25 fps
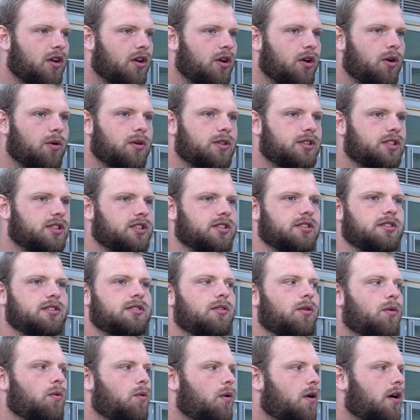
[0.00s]
who are just
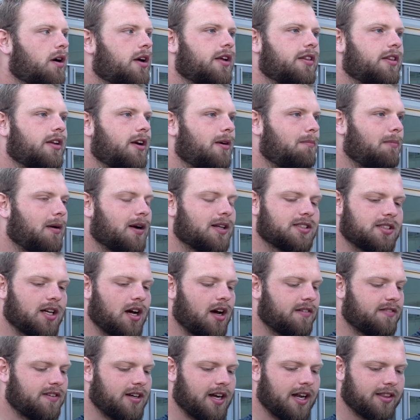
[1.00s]
working their butts
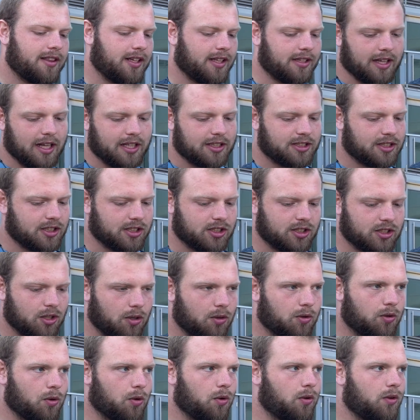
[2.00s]
off, and I think that's just so
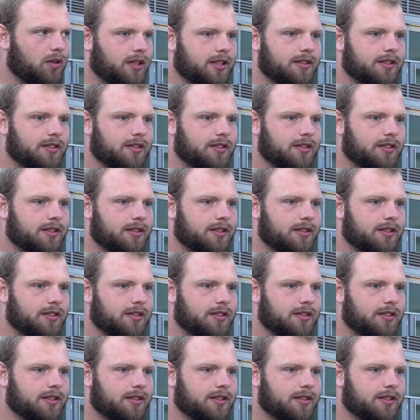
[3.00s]
cool.